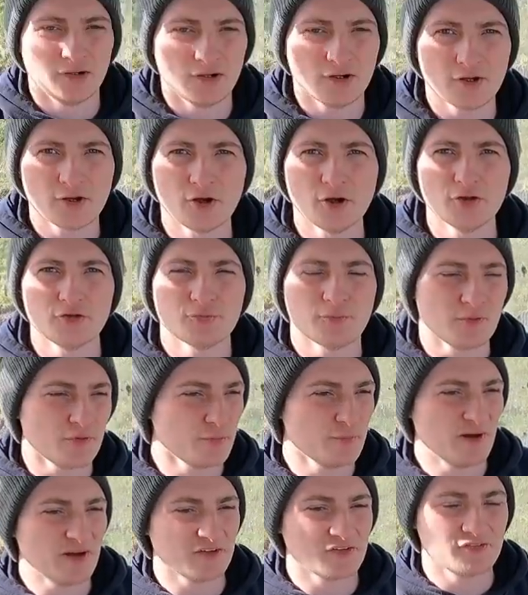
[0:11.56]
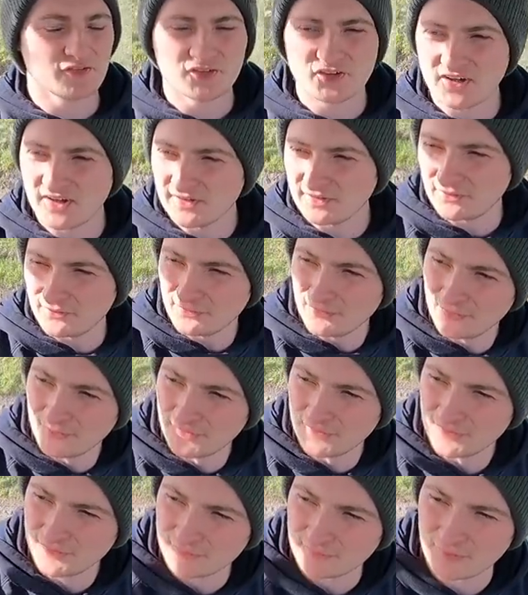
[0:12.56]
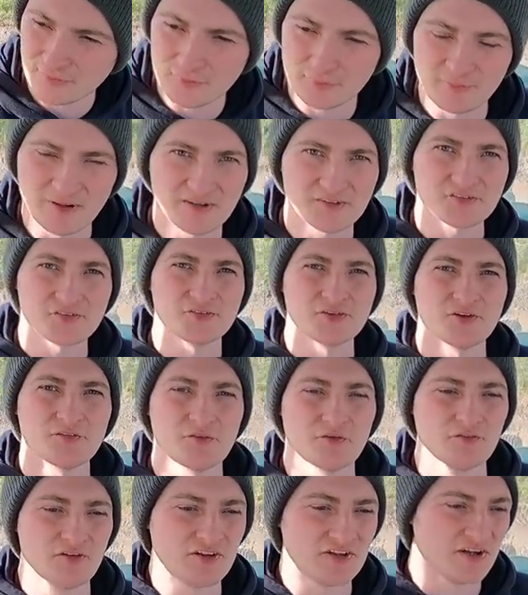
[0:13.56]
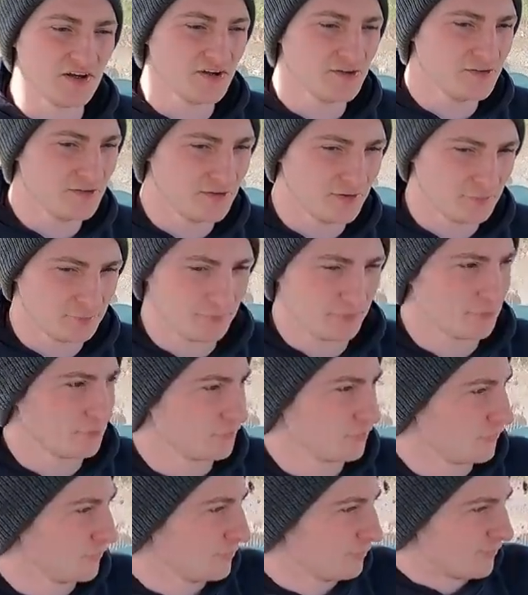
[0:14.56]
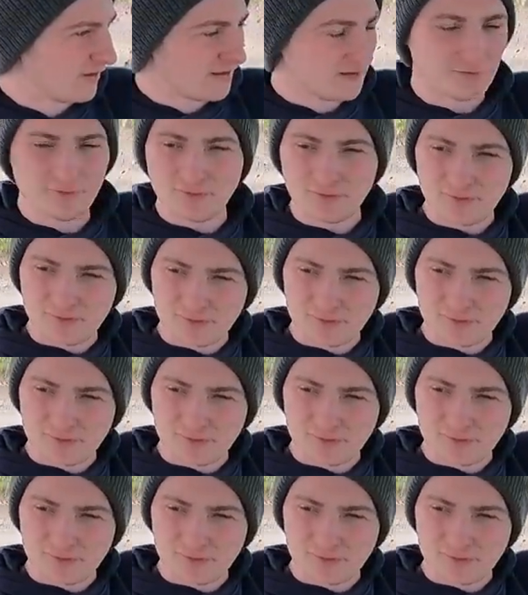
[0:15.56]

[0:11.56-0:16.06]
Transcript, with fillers: Alright guys, welcome back to the channel. Welcome back to another video. Hope you're all doing well.